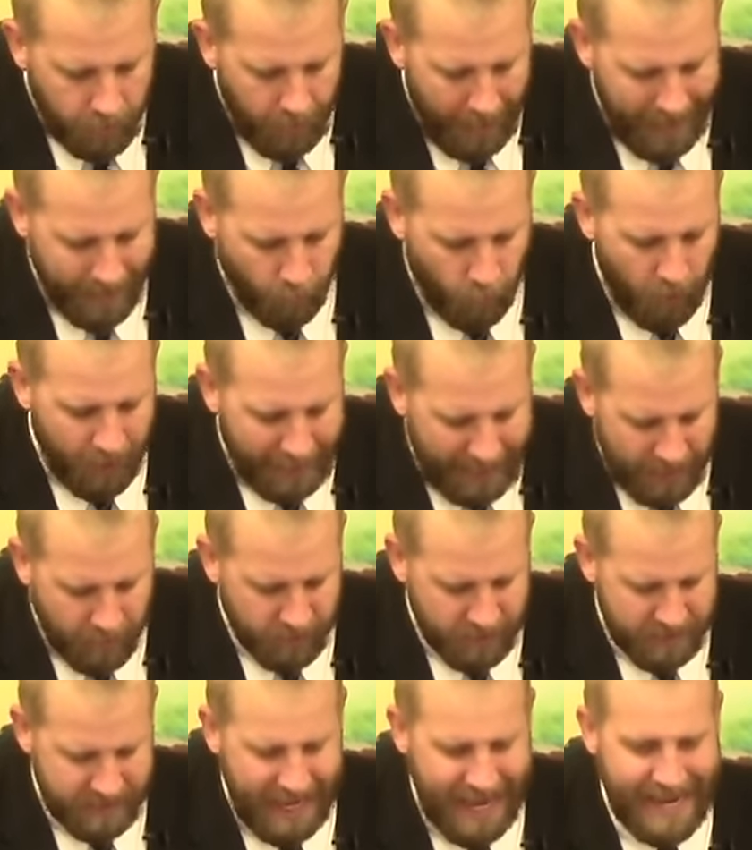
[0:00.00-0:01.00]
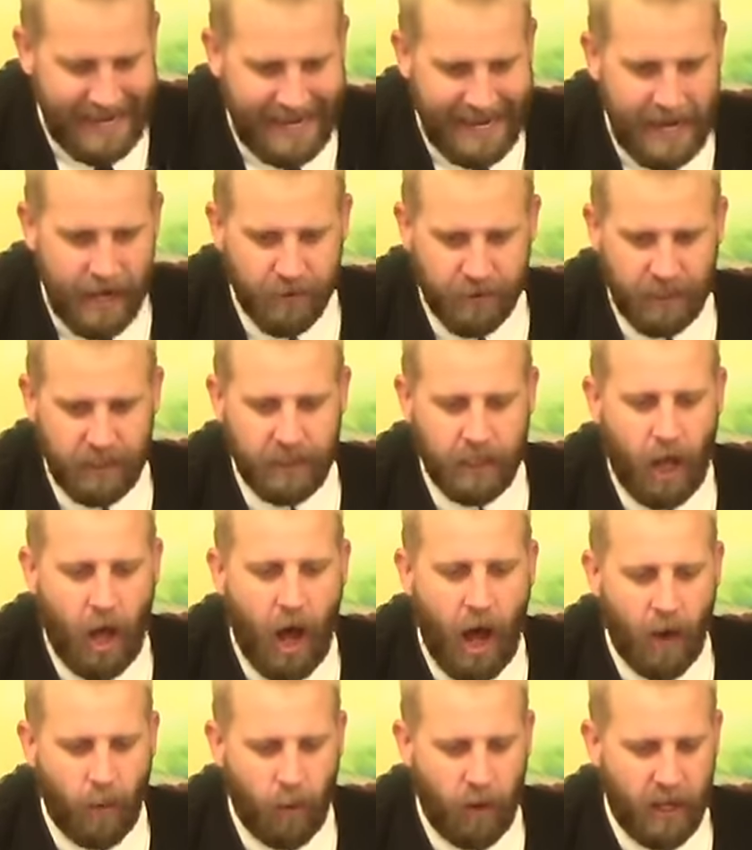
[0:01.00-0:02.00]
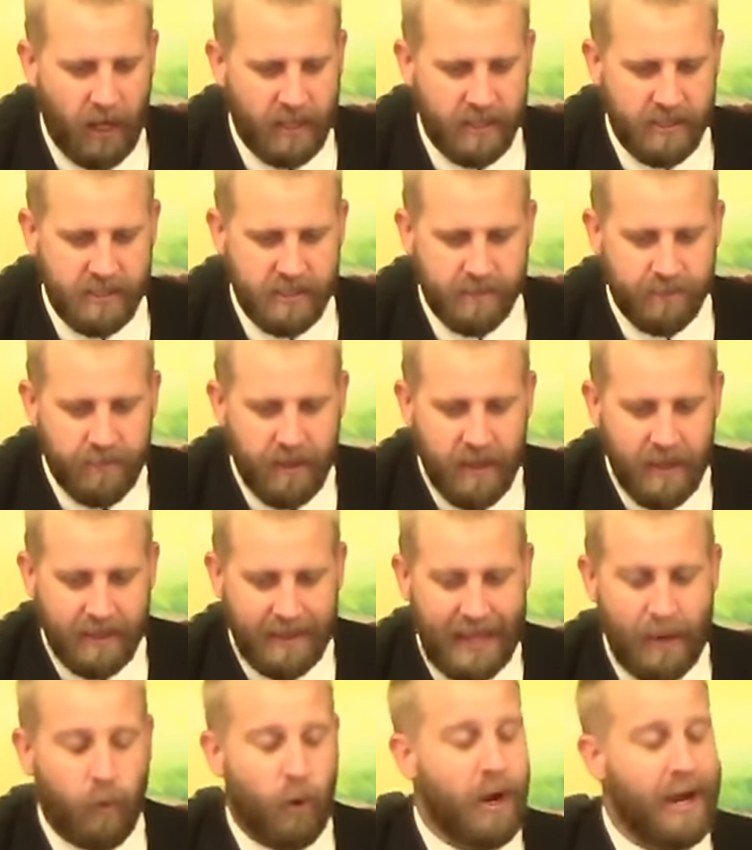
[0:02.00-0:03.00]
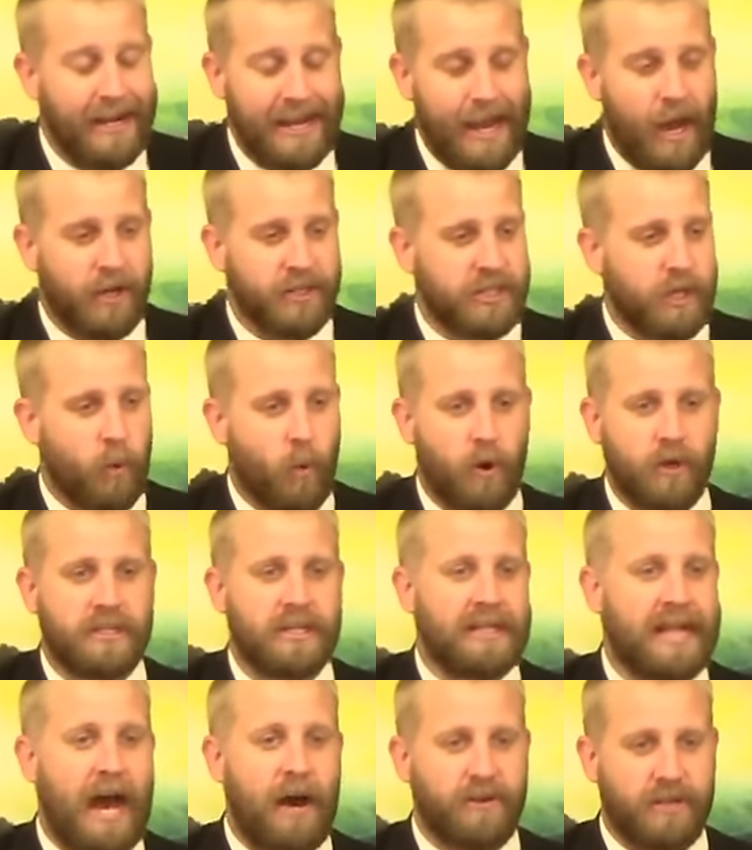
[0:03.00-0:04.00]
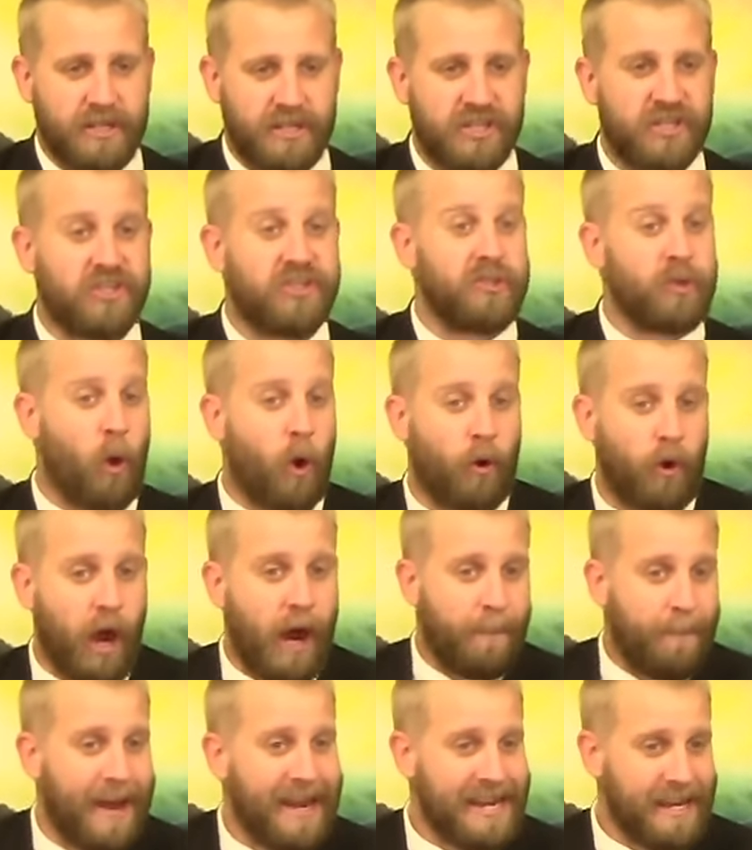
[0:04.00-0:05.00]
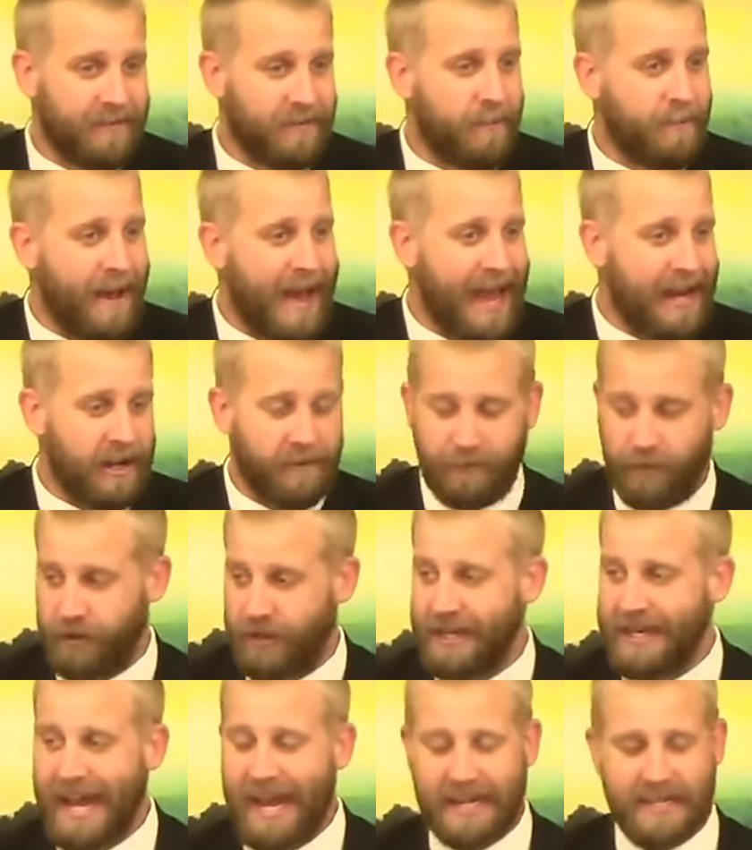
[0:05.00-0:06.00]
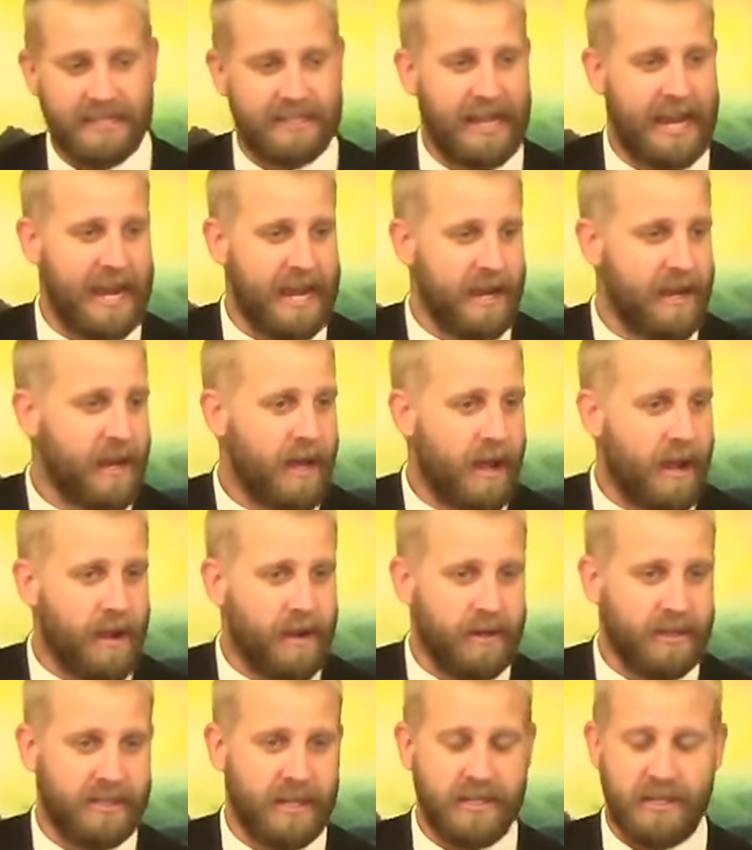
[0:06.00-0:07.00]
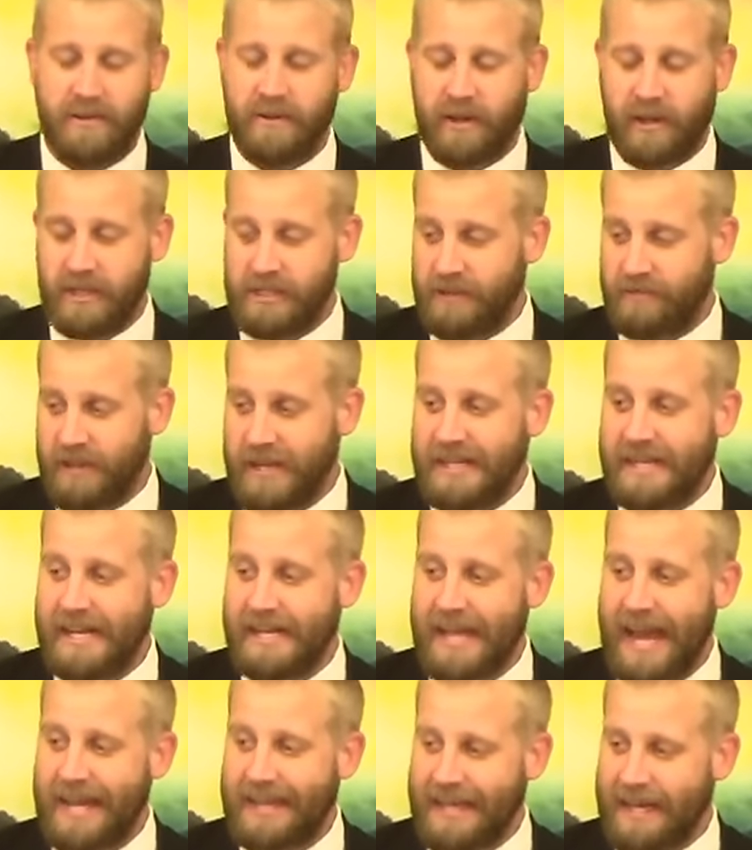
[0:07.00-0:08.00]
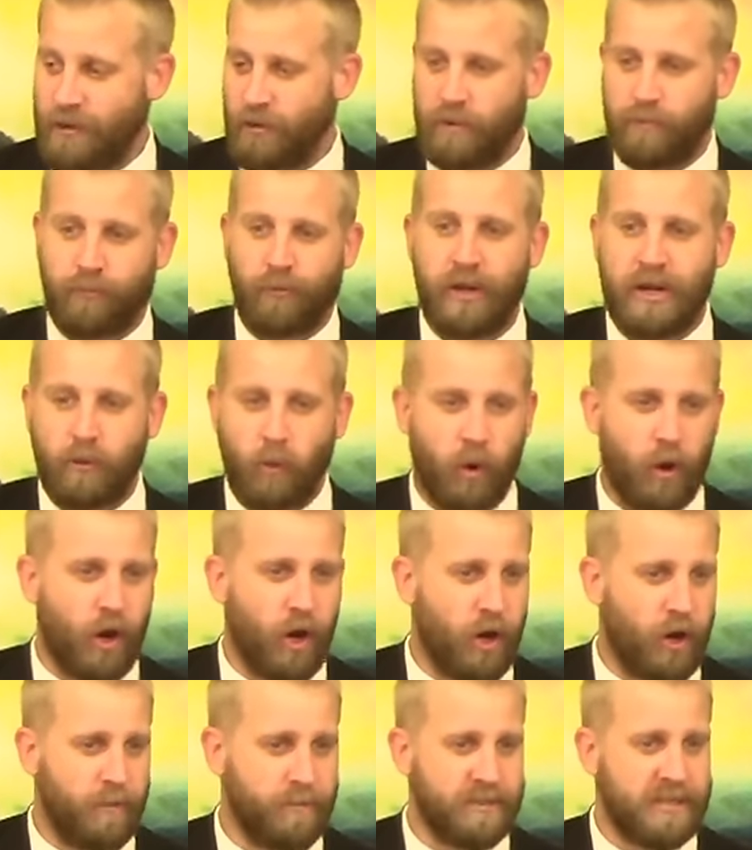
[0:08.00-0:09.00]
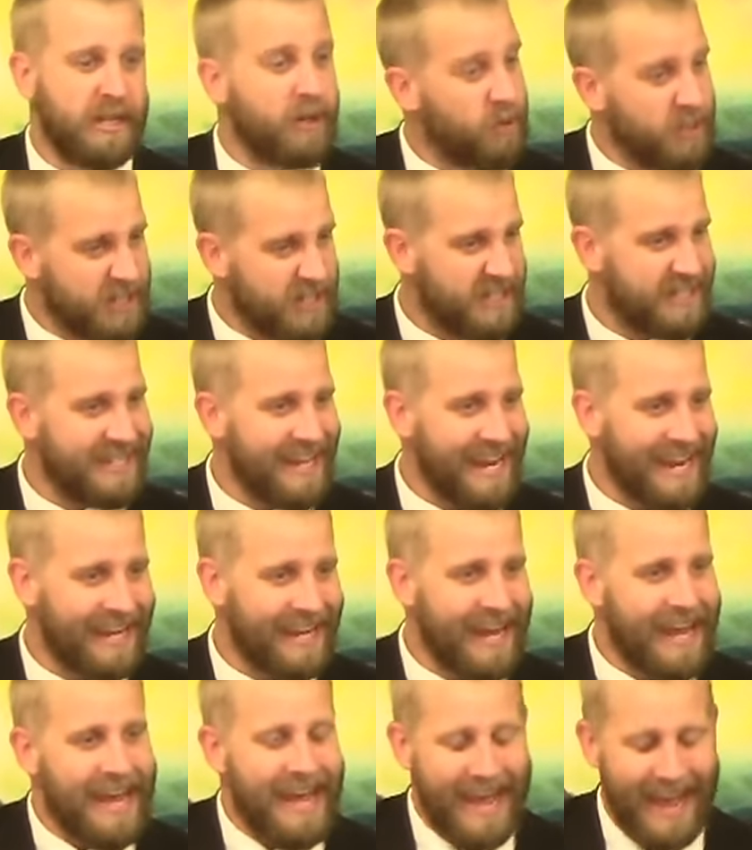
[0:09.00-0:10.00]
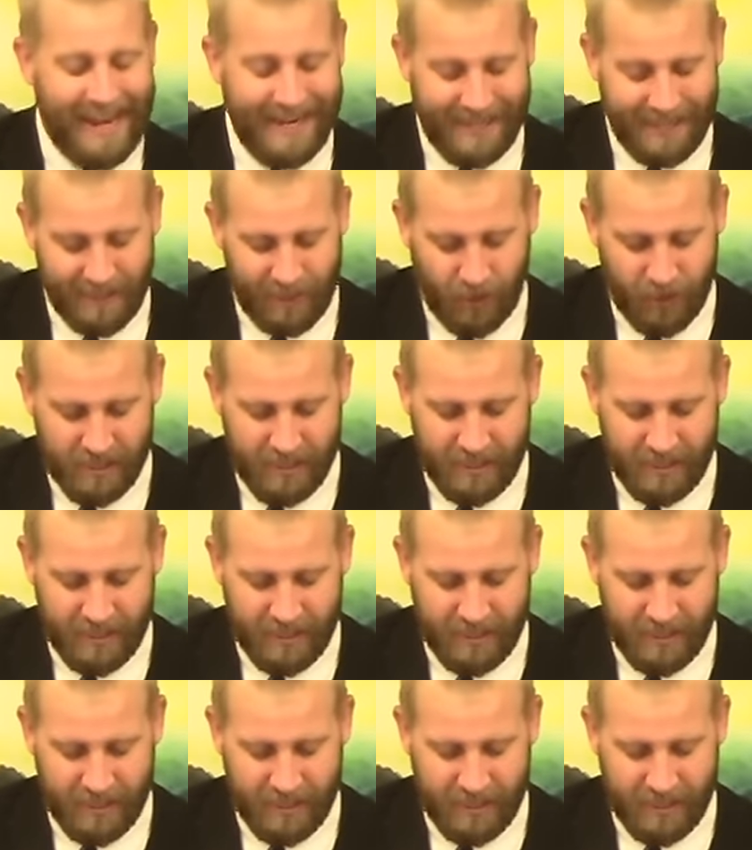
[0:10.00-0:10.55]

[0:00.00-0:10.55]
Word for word: And what he was saying here, the law was they were, and they also weren't allowed to store up any of the manna for the next day. He says, because if they did that, then it would breed worms and it would stink. And there's